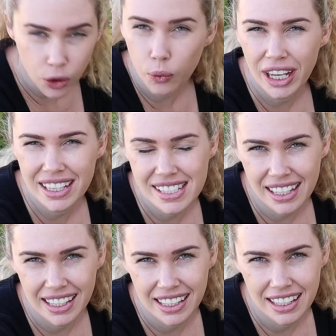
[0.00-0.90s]
weeds
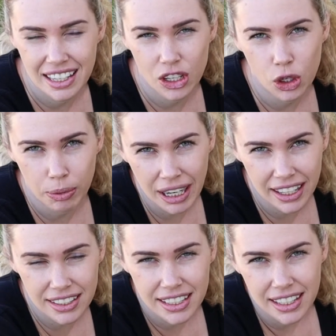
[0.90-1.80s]
in your
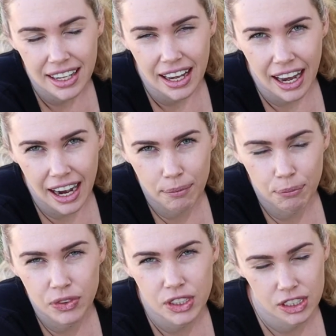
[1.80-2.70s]
bucket,
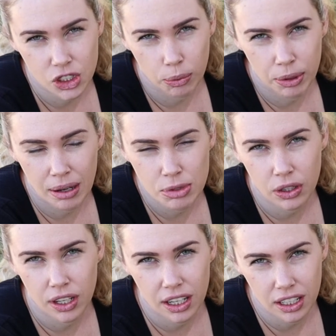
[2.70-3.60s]
just top it up so
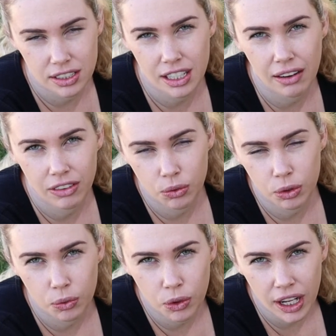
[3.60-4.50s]
that it is covered
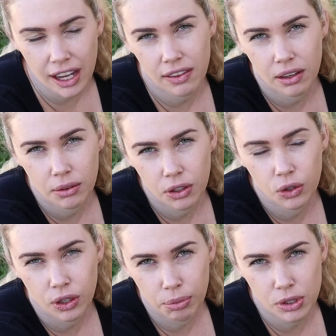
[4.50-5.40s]
with water, and then you
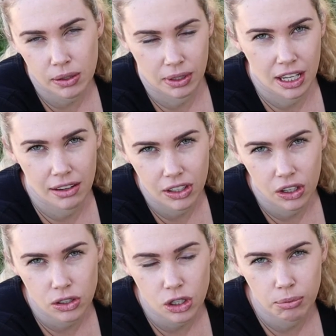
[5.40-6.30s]
can put something heavy
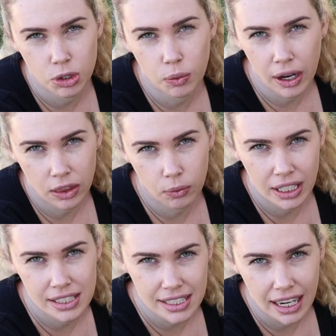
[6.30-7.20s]
on top to weigh the
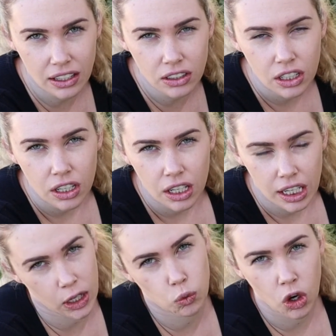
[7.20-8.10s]
weeds down,
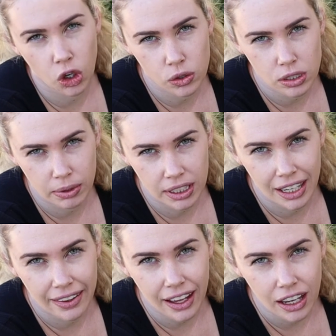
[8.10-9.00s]
like a rock or something
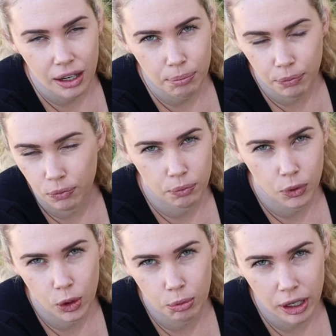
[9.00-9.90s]
like that,
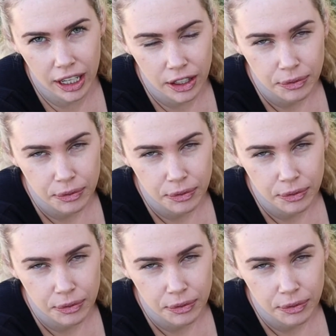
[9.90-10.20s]
or a brick.